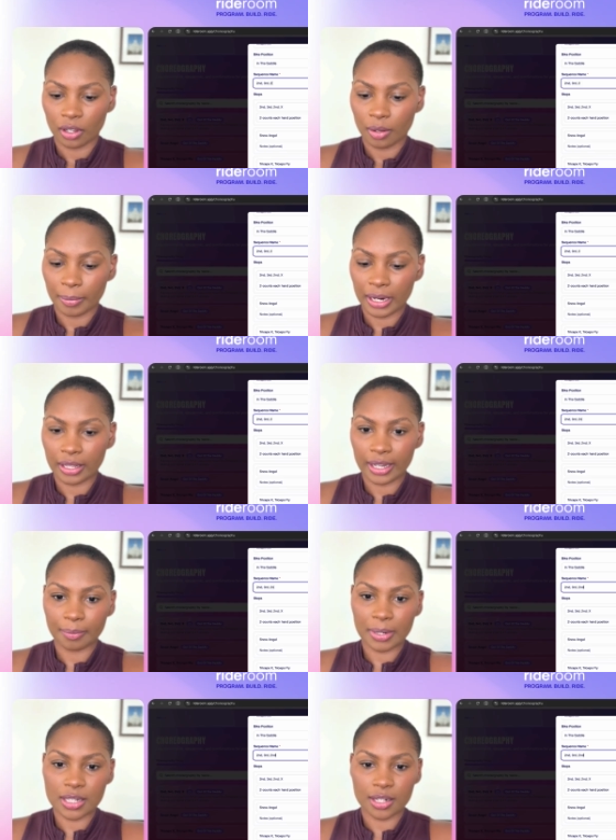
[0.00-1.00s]
but I like
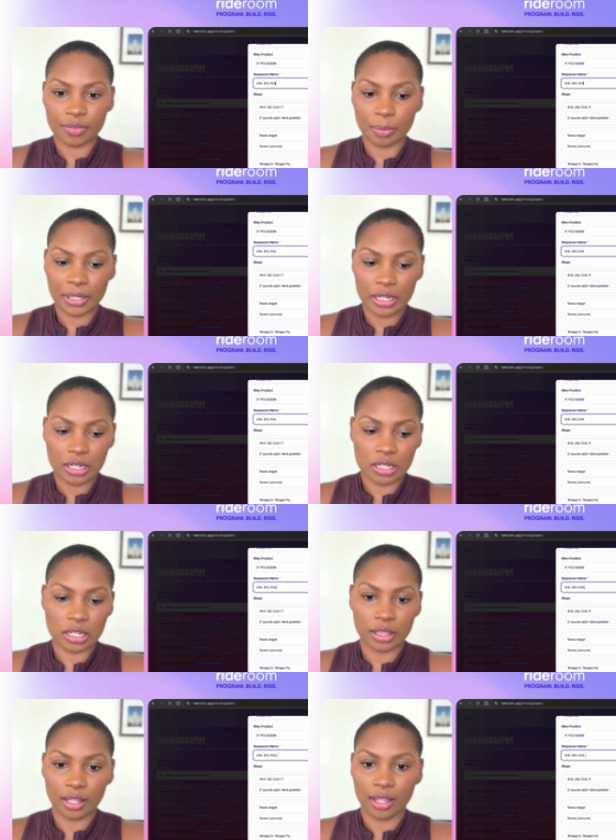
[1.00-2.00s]
my stuff to be
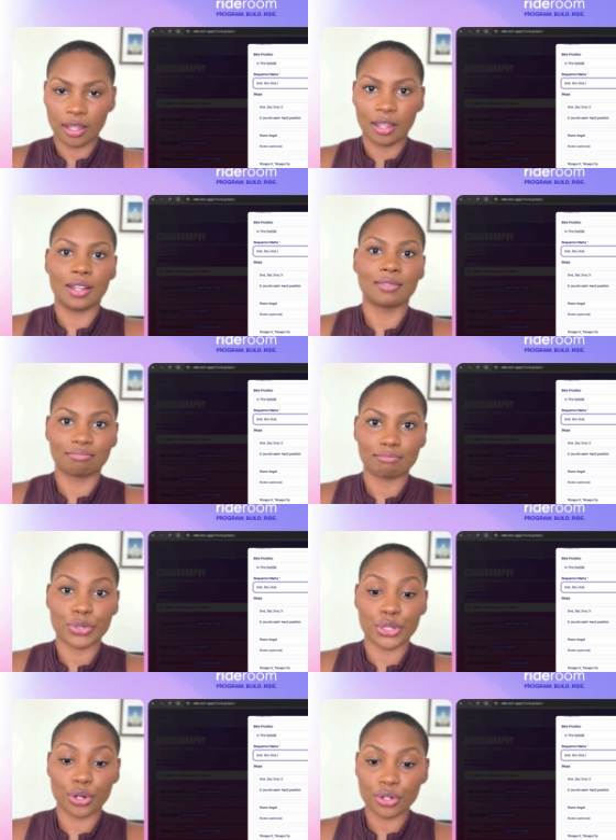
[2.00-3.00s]
easily
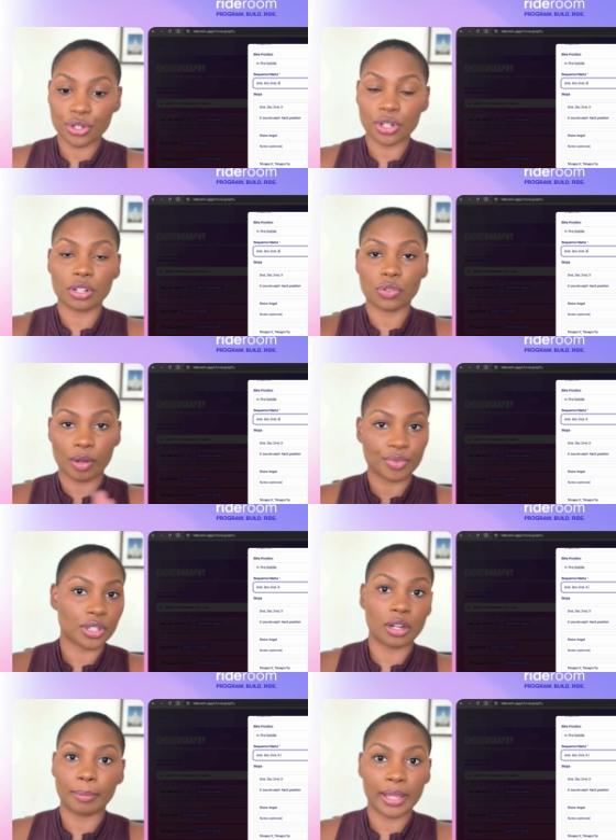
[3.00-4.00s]
searched, so I'm just
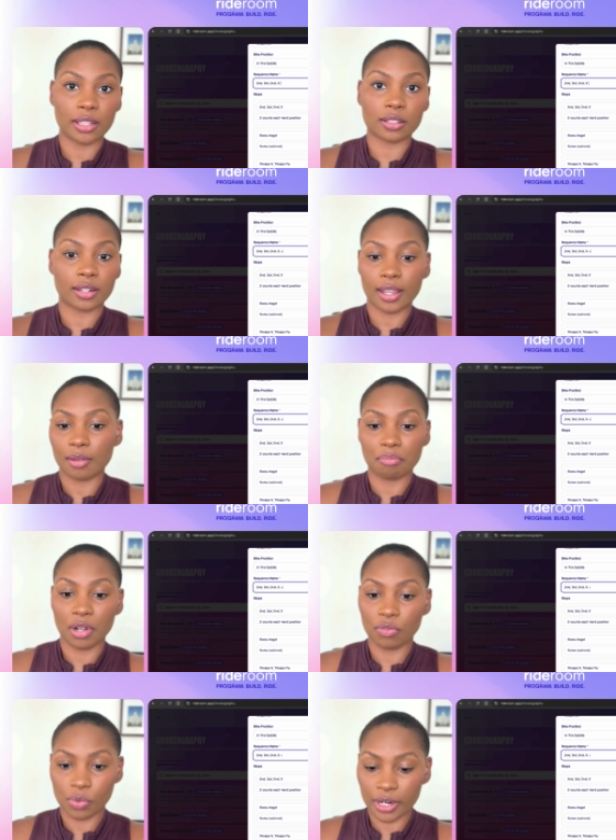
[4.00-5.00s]
going to make it the name
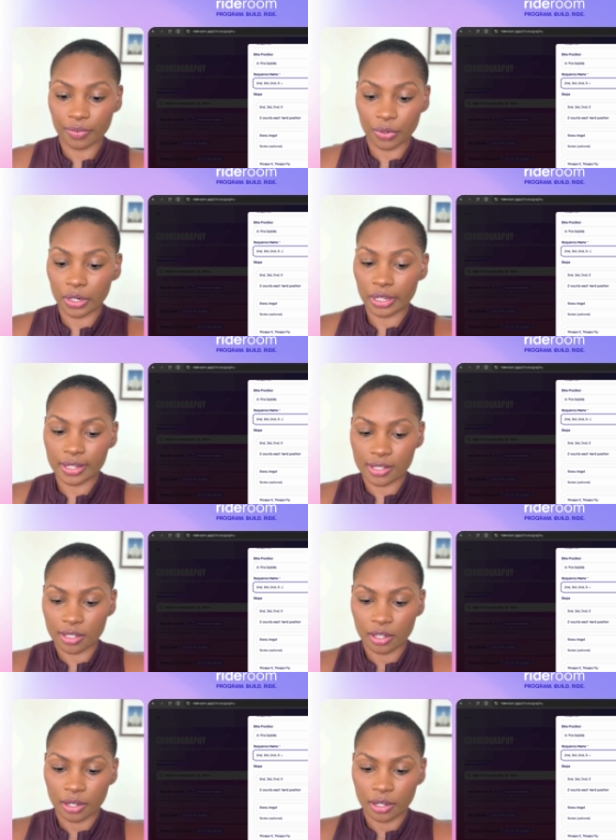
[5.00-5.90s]
of whatever it is.